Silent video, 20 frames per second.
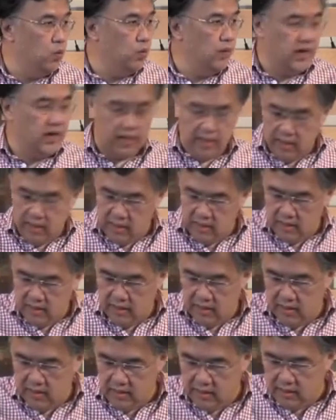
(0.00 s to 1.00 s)
way
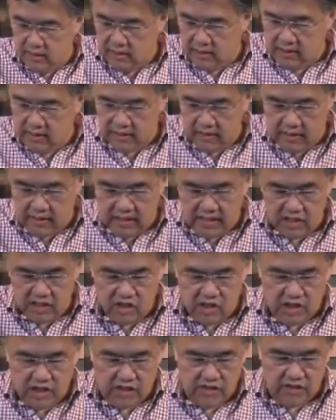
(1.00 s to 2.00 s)
take
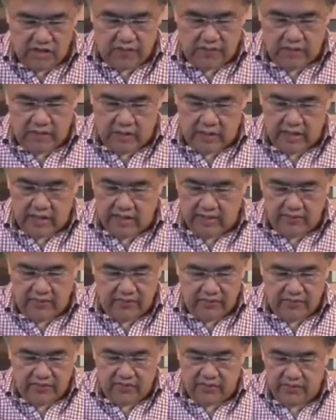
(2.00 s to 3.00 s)
charge of our
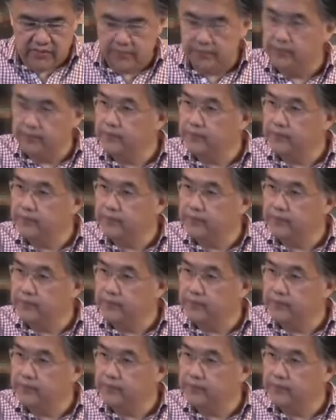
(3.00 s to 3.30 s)
lives.